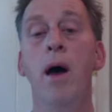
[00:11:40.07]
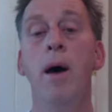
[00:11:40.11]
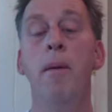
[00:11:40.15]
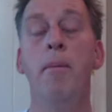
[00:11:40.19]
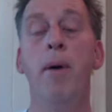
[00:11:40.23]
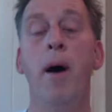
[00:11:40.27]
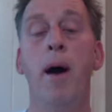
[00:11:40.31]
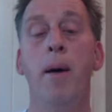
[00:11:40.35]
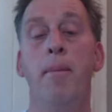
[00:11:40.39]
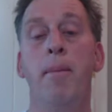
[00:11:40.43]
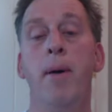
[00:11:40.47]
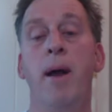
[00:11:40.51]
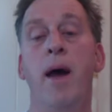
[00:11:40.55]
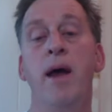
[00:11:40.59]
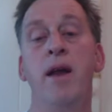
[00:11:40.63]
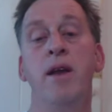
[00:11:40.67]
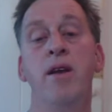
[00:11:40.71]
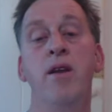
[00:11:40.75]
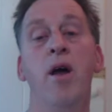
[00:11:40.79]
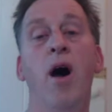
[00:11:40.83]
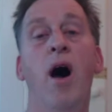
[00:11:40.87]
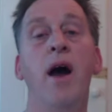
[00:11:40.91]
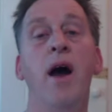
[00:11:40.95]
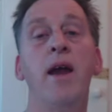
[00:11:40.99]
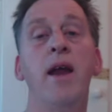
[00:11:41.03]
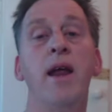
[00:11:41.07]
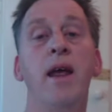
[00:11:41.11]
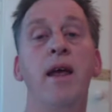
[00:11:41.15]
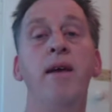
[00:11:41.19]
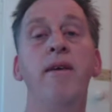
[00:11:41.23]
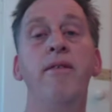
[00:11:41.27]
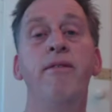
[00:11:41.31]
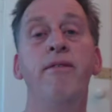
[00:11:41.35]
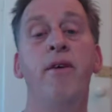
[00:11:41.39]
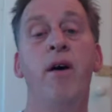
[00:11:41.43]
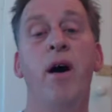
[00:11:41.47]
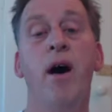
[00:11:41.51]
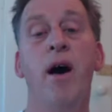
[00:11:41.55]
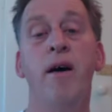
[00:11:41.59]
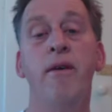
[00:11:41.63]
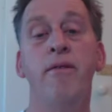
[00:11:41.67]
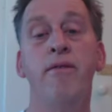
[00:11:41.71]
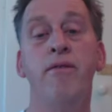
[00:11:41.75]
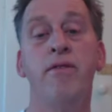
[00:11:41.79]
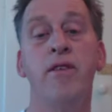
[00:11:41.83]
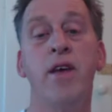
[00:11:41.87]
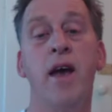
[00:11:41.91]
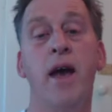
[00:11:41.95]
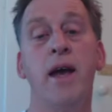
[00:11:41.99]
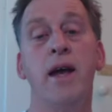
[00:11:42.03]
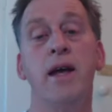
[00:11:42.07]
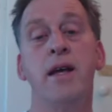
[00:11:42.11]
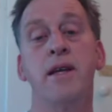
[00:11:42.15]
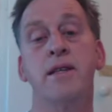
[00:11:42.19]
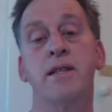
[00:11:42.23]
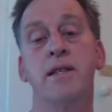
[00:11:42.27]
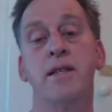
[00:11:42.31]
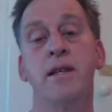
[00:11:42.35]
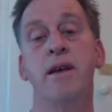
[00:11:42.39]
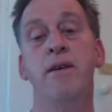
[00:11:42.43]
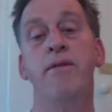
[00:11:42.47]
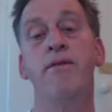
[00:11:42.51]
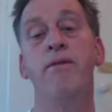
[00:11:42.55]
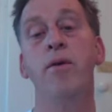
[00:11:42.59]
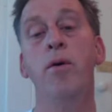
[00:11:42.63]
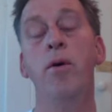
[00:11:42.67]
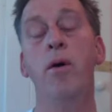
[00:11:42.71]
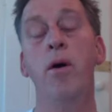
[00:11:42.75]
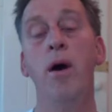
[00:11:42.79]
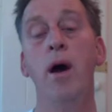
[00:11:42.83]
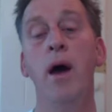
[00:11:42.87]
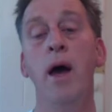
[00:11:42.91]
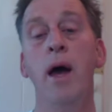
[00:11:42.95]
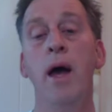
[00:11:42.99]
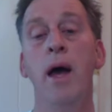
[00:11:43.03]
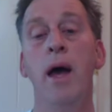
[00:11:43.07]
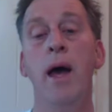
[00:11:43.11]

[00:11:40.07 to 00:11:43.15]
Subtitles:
by playing knight e5 takes c4,